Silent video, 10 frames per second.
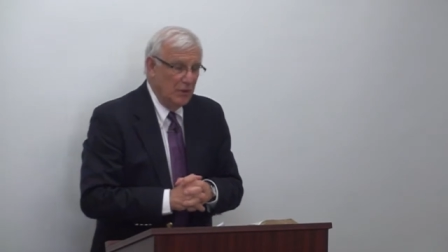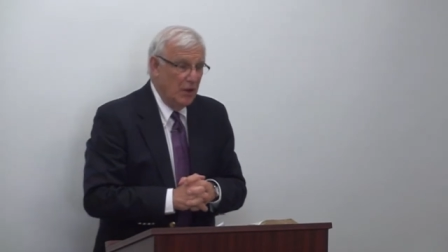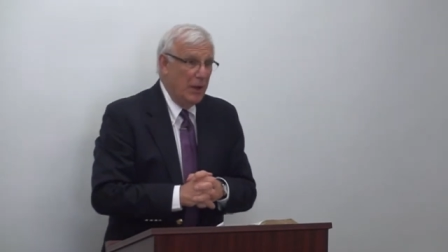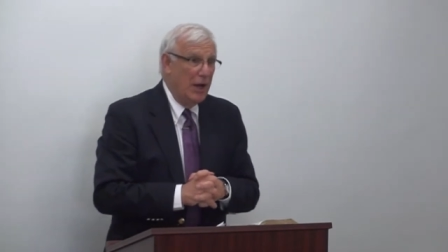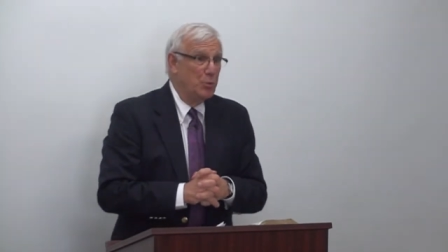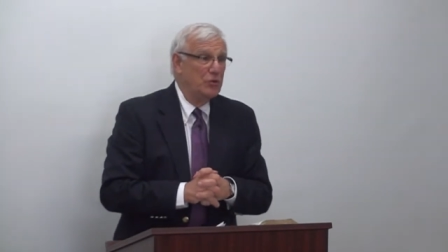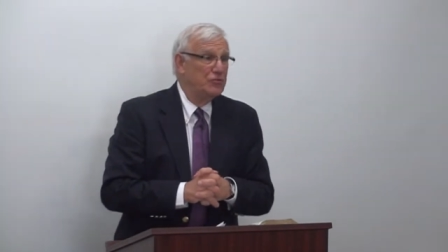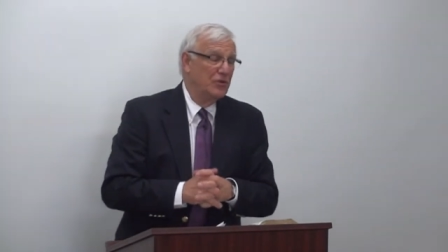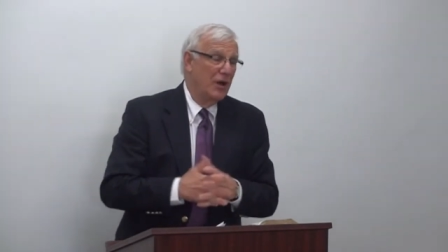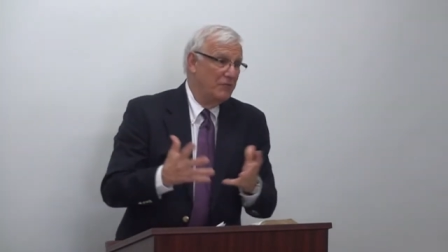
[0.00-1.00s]
about
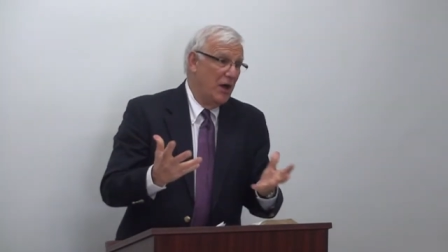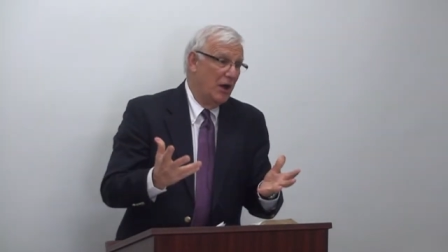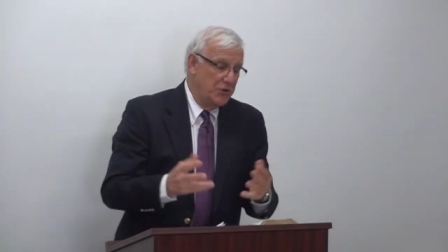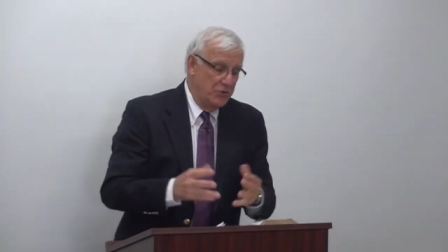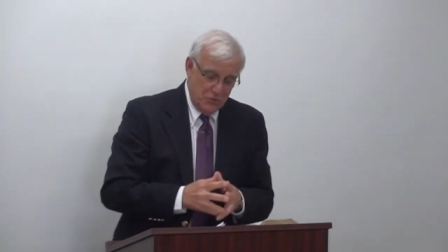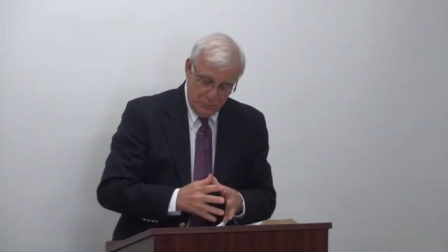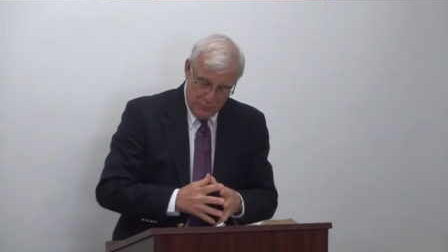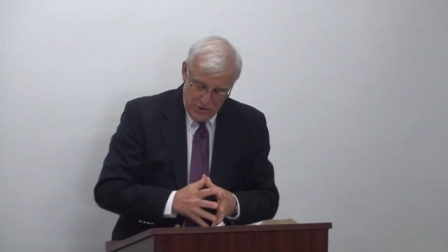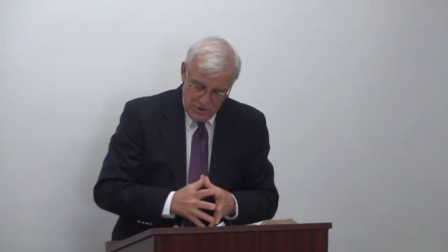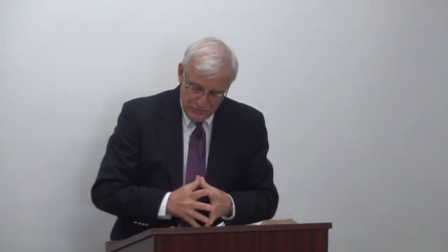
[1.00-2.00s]
which I value your
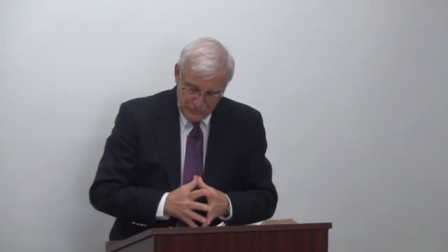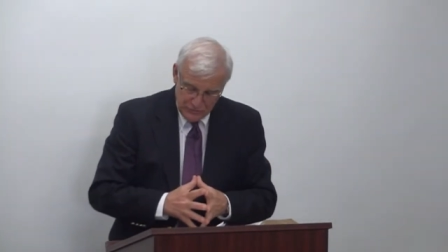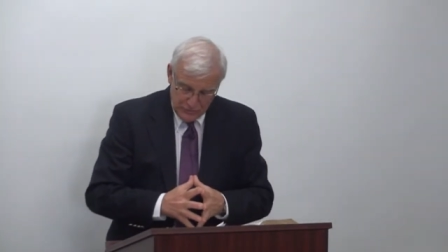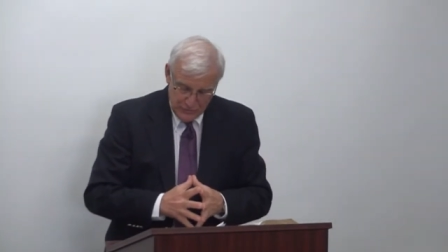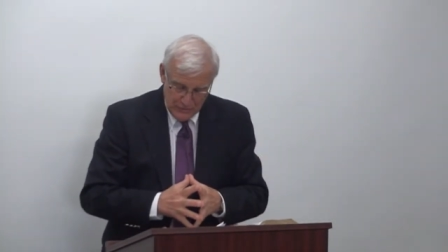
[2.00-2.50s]
prayers.